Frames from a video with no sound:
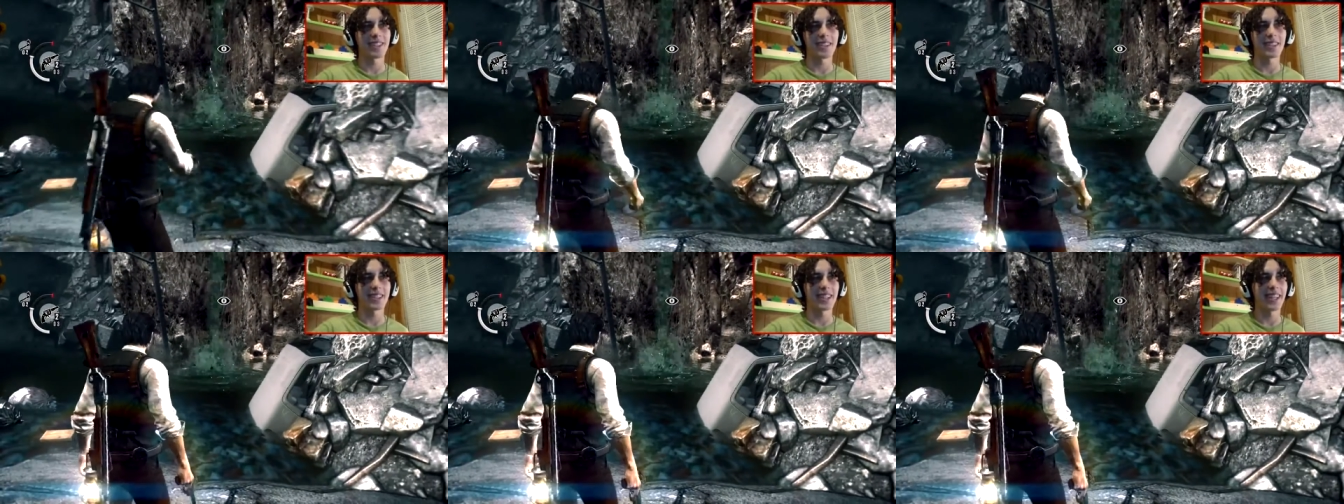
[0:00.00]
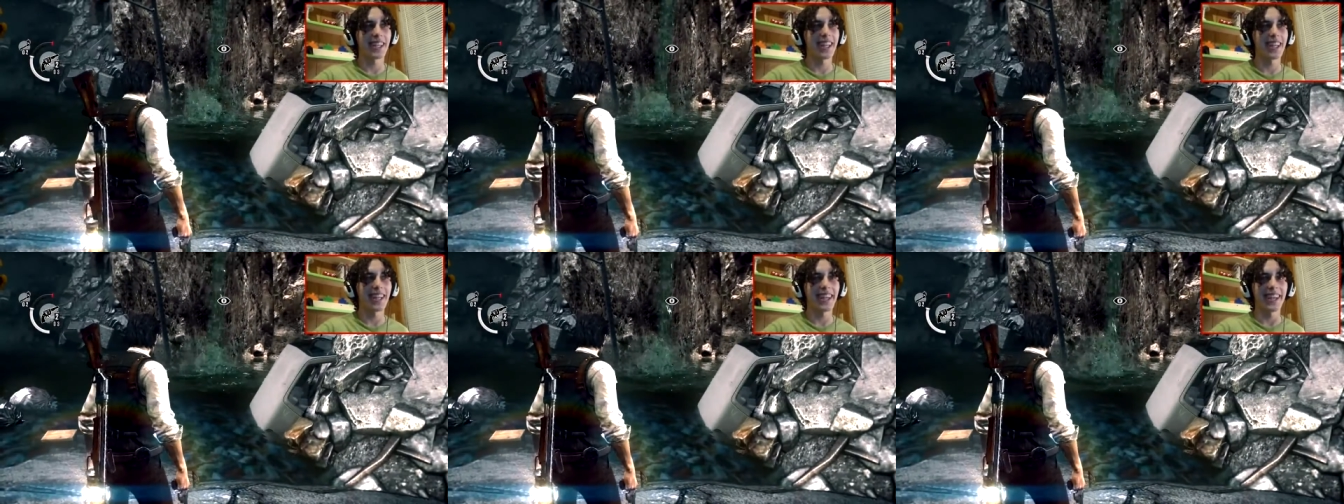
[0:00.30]
such
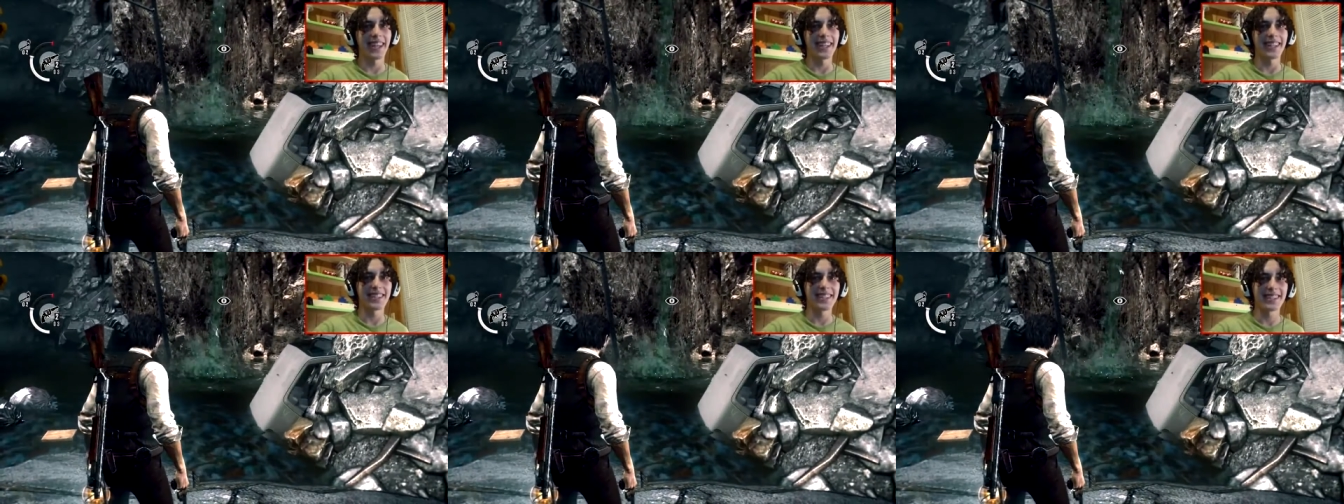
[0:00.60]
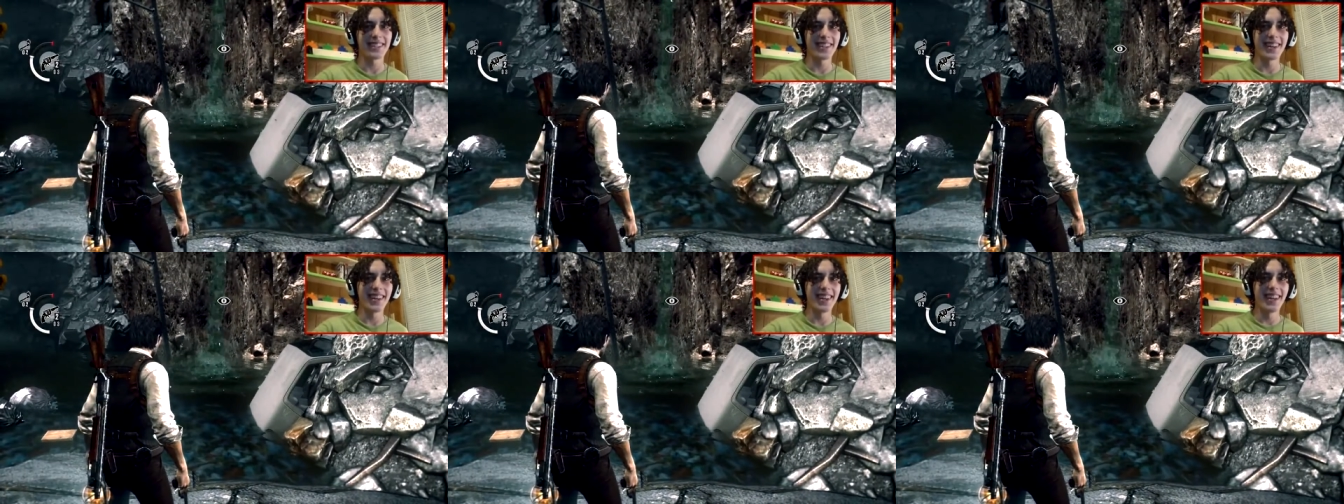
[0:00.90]
an idiot.
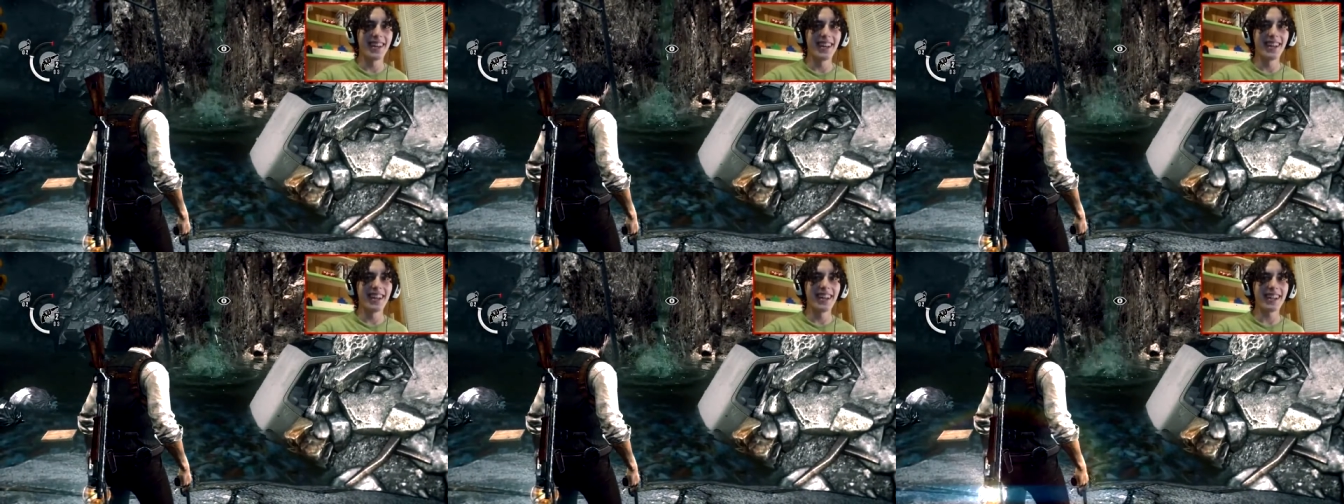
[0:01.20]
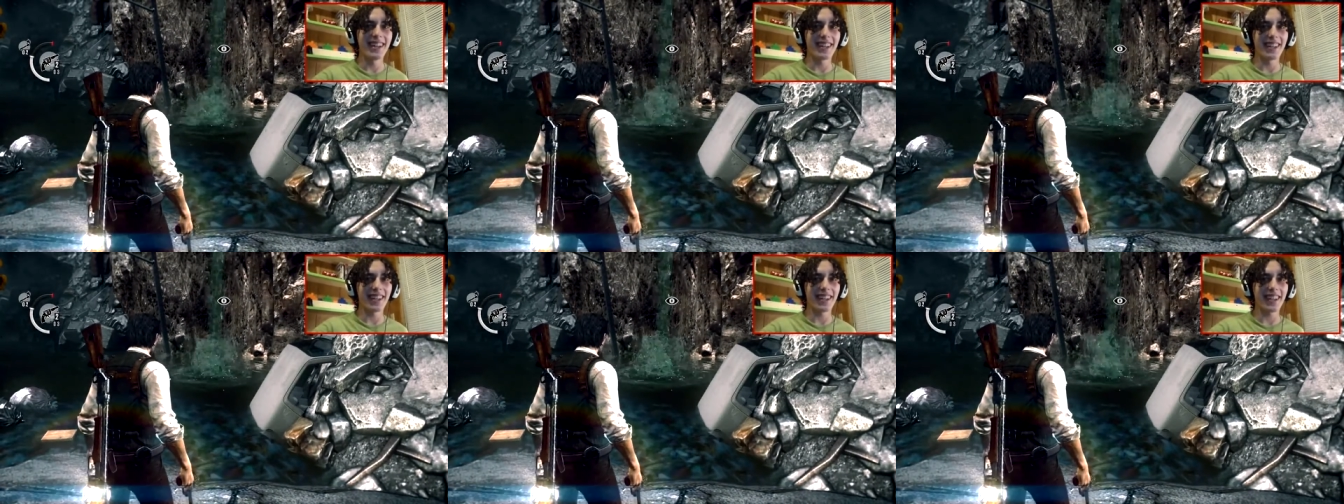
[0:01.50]

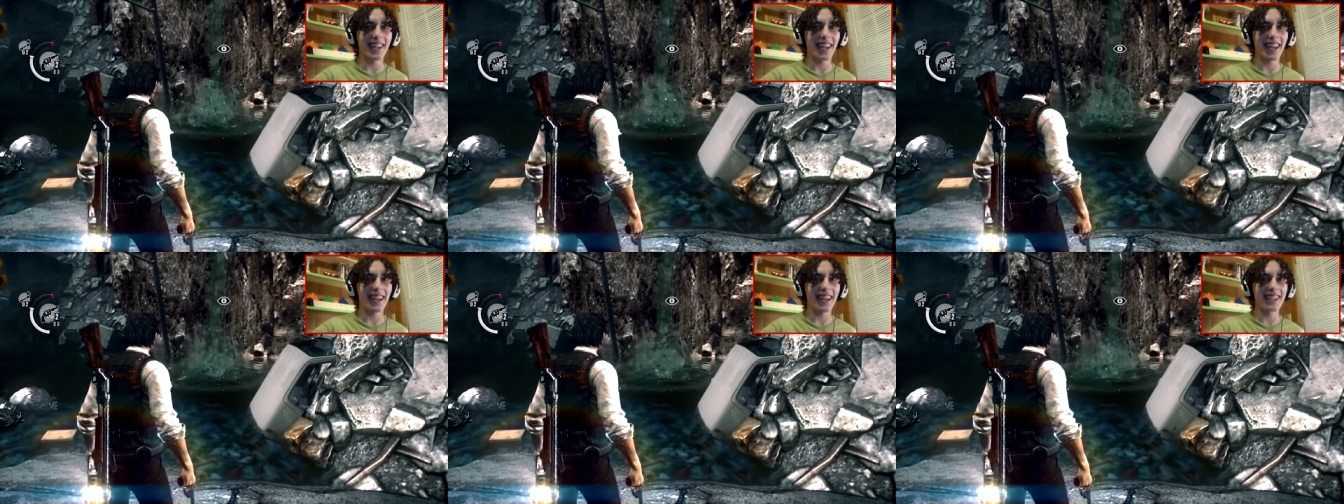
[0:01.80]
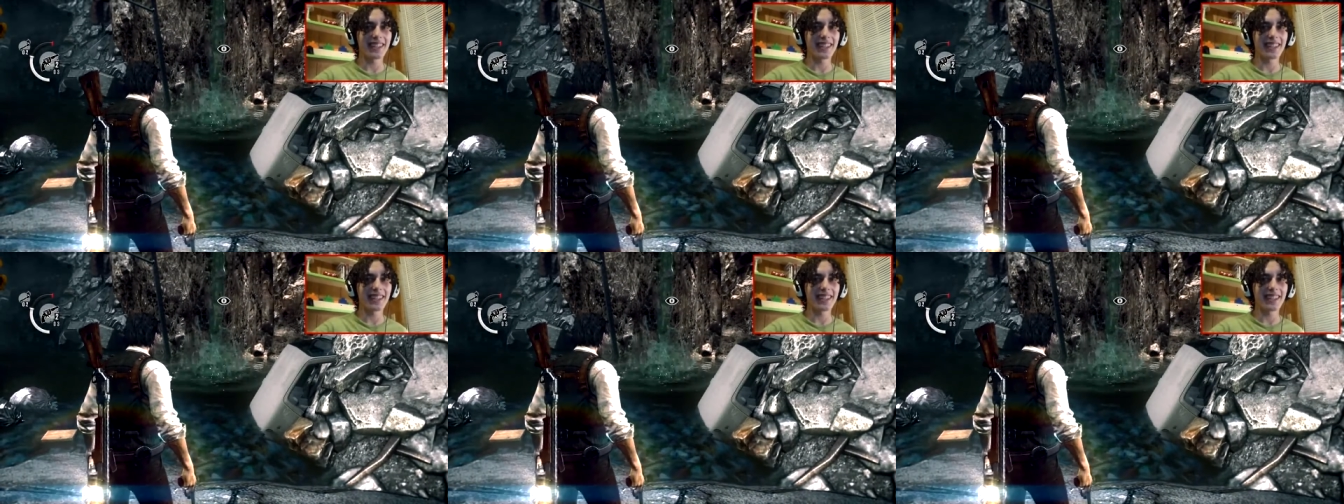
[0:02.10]
Like, yeah,